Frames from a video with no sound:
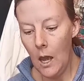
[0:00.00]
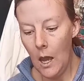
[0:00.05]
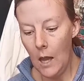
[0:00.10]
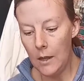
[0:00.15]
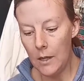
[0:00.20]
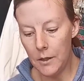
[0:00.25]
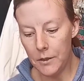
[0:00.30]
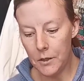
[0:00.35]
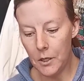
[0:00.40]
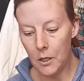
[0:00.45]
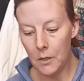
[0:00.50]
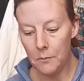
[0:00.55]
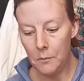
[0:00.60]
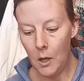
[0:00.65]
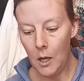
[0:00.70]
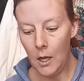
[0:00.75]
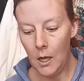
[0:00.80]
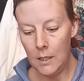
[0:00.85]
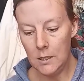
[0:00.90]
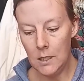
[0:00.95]
And the third
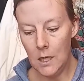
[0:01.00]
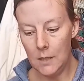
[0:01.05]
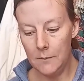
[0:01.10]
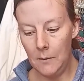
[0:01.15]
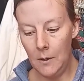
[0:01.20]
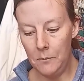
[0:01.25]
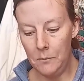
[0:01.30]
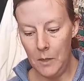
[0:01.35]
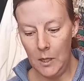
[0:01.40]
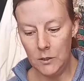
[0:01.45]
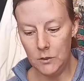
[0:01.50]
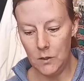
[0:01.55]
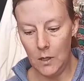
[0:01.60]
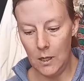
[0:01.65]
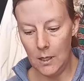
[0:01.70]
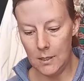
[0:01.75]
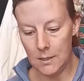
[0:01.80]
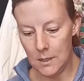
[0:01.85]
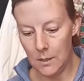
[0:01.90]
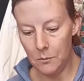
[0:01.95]
part, I talked about
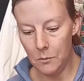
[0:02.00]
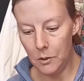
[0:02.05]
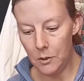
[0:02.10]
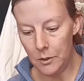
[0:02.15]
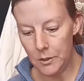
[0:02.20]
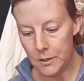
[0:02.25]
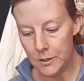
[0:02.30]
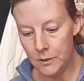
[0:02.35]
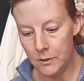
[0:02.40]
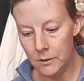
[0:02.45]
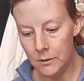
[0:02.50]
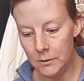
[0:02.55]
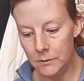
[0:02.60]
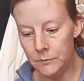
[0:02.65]
patriotic symbols.